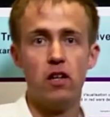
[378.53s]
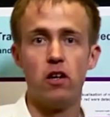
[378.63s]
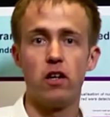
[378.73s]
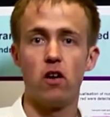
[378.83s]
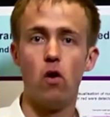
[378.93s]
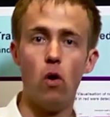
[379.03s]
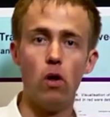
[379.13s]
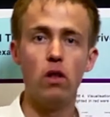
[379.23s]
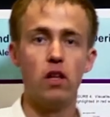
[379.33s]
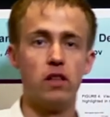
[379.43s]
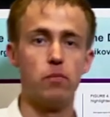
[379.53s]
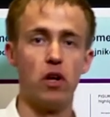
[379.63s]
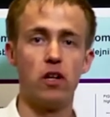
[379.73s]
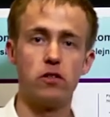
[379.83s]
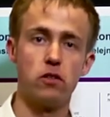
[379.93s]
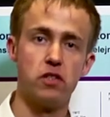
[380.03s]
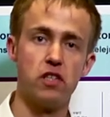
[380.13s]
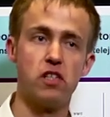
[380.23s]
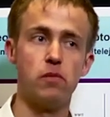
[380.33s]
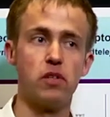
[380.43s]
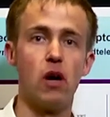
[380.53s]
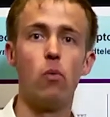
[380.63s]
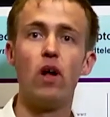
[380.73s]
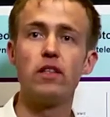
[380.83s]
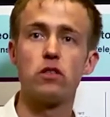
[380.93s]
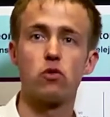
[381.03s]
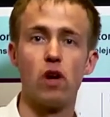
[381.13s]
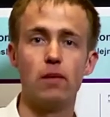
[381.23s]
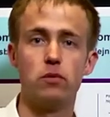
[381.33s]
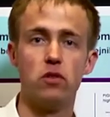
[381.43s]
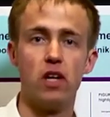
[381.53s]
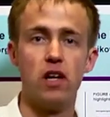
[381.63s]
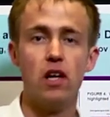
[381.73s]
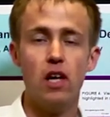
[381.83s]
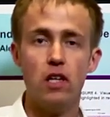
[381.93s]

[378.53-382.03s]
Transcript: Not all biological systems are well described today,